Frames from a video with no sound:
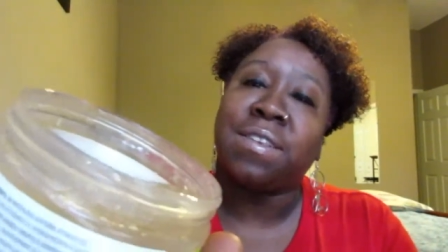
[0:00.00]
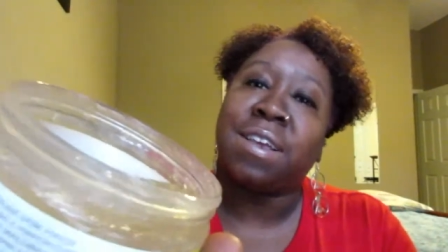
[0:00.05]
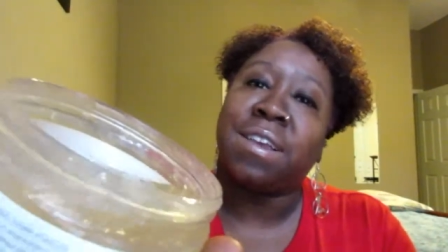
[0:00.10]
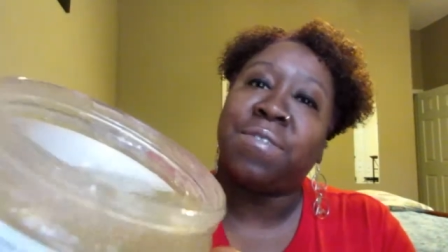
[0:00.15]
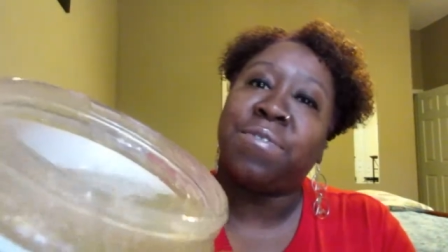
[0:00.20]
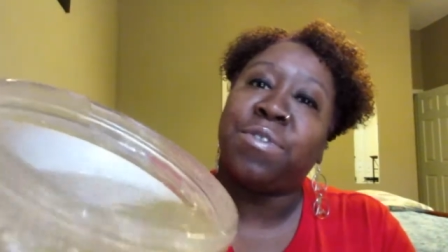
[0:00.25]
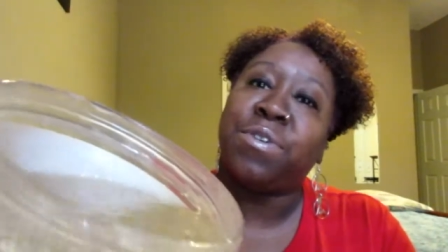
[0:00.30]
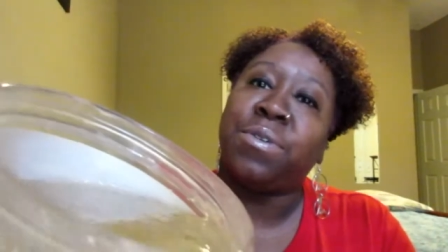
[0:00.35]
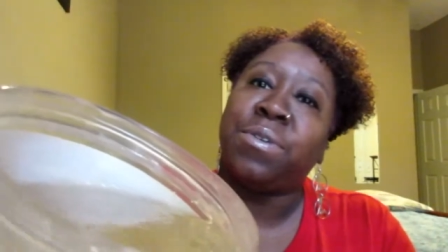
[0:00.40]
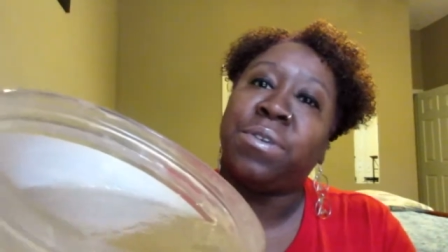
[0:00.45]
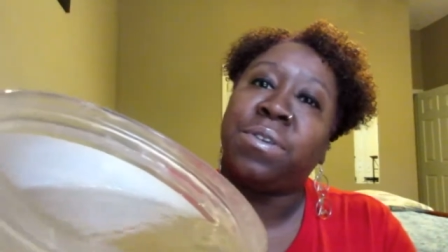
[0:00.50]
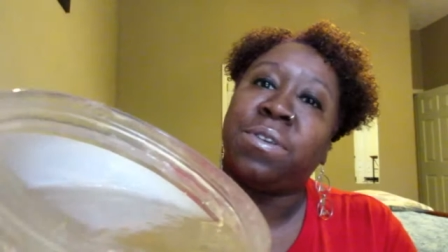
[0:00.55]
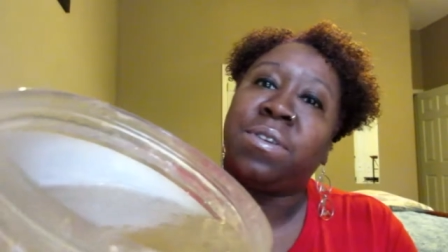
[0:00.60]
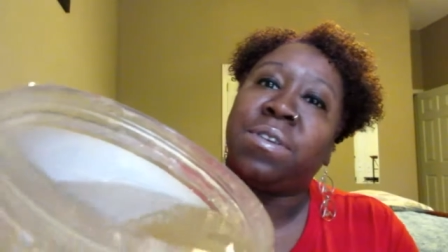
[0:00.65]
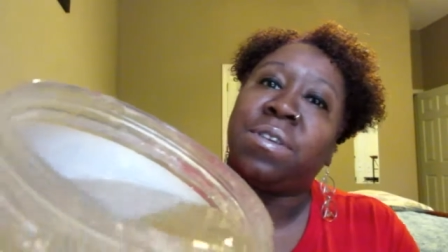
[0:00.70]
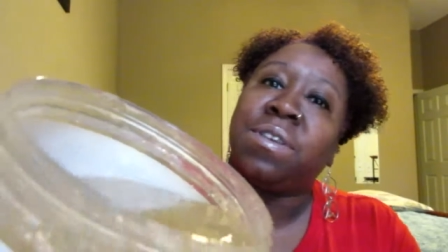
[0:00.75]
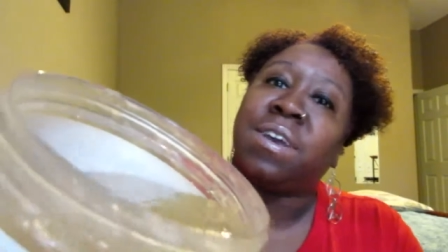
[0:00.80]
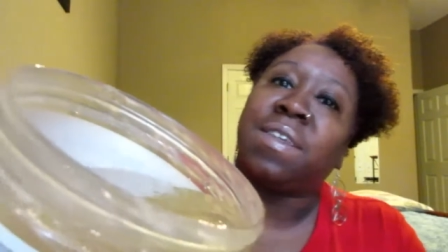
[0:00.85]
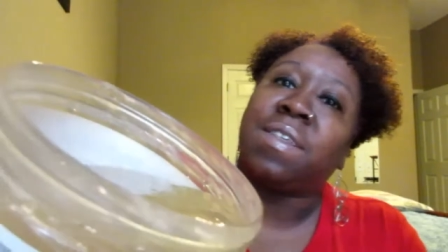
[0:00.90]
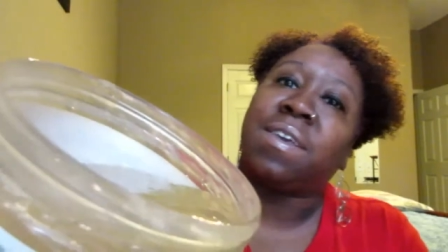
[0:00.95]
And if you
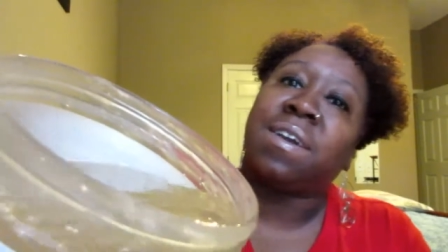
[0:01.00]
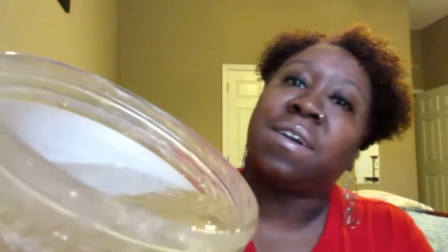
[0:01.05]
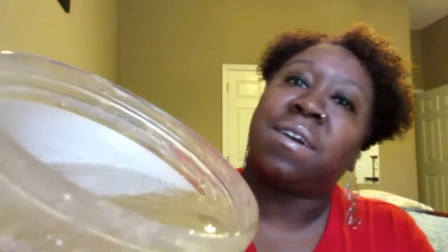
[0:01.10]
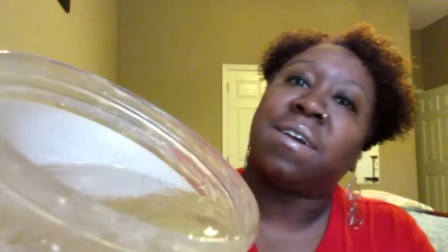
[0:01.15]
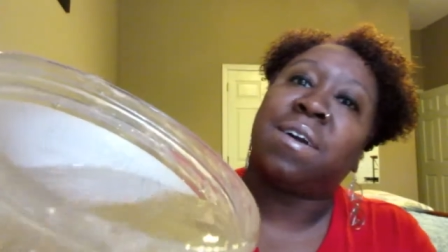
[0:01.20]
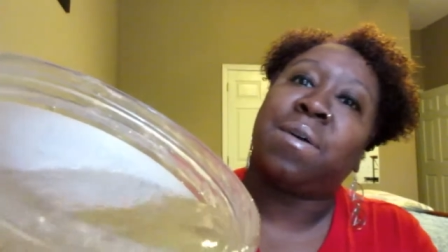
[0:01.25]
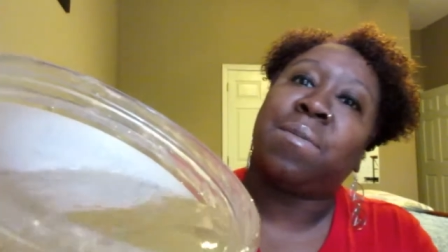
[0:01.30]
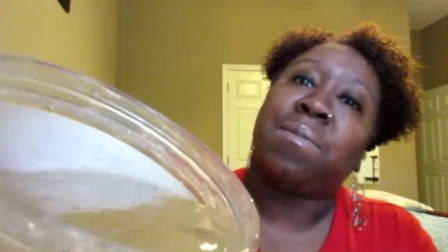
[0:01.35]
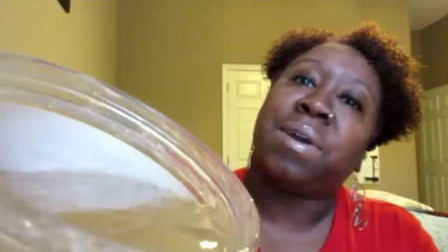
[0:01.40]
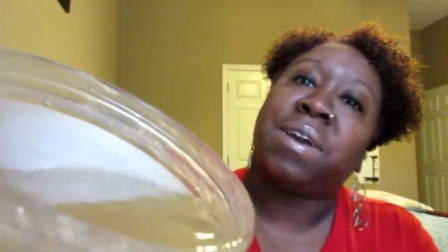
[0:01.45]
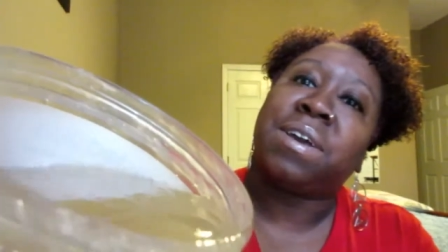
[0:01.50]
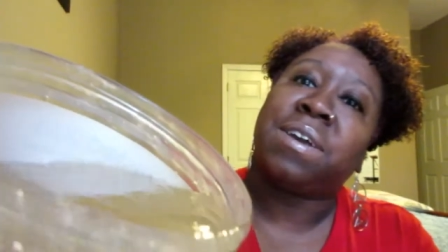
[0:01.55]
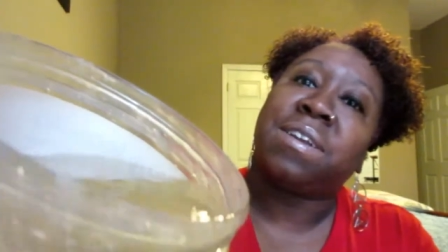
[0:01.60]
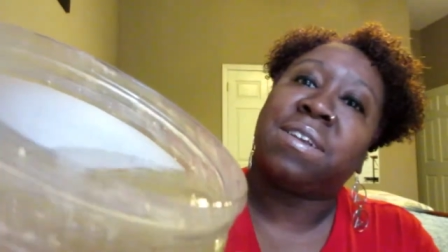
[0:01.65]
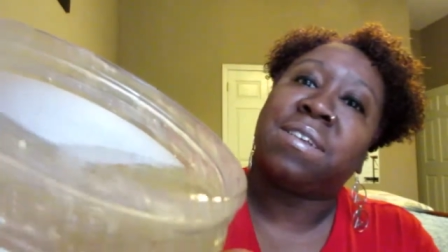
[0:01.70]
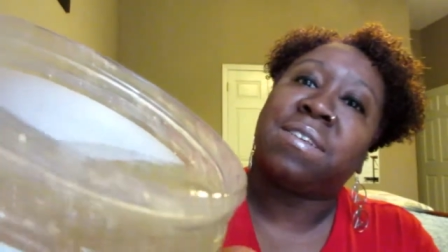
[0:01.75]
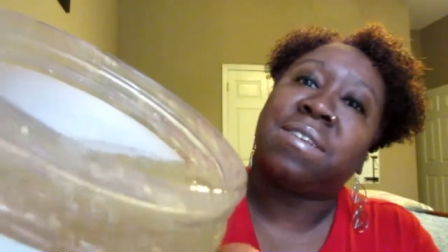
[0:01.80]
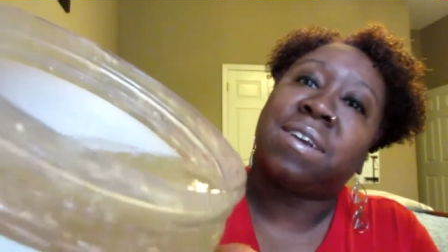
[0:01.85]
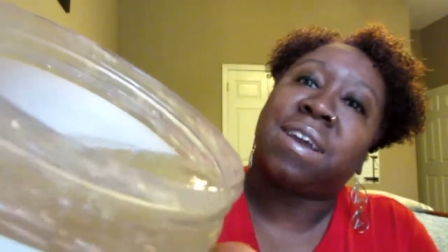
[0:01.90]
look at there, oh my goodness,